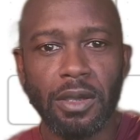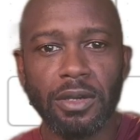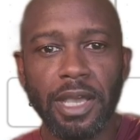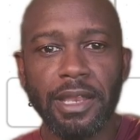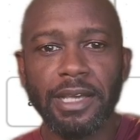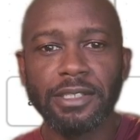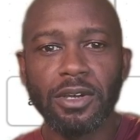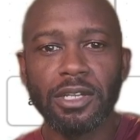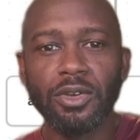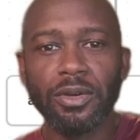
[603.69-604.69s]
Okay, that's
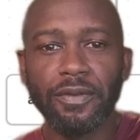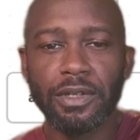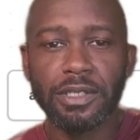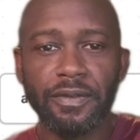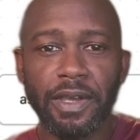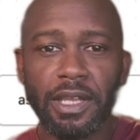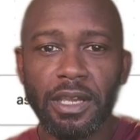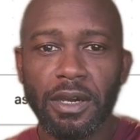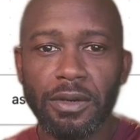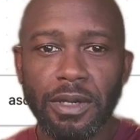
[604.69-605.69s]
going to do it for
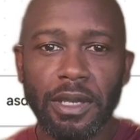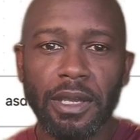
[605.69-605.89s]
video.